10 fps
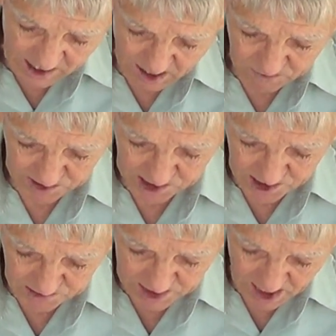up with a
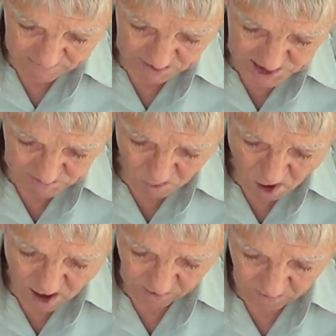Q-tip and some
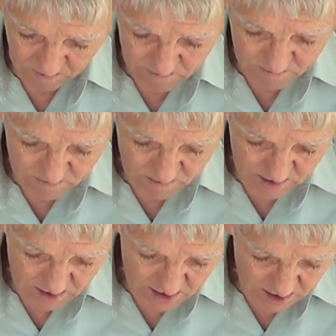water.
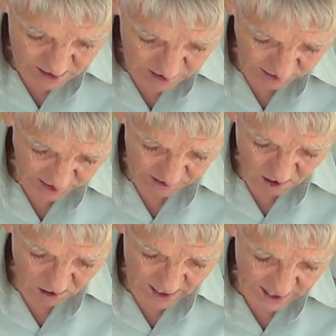Get
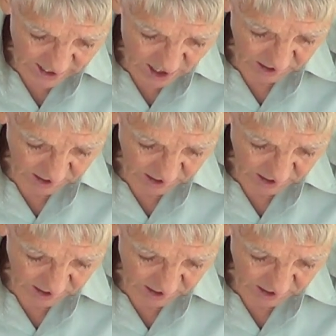all that out